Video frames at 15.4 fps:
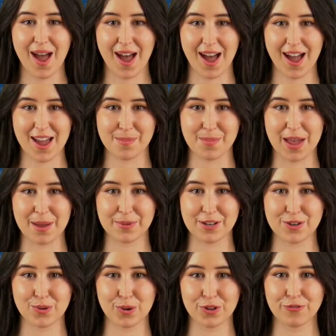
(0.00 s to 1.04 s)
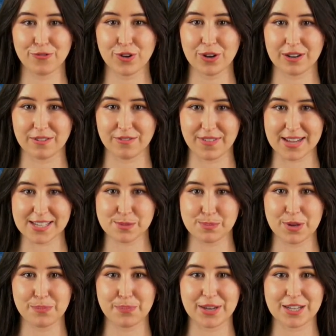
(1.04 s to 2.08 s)
I'm Ebony North for
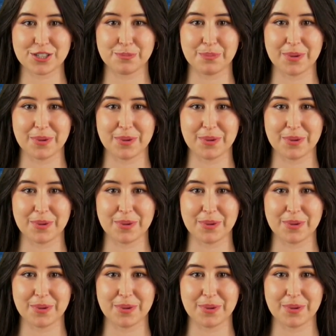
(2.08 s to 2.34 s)
Investment Pitch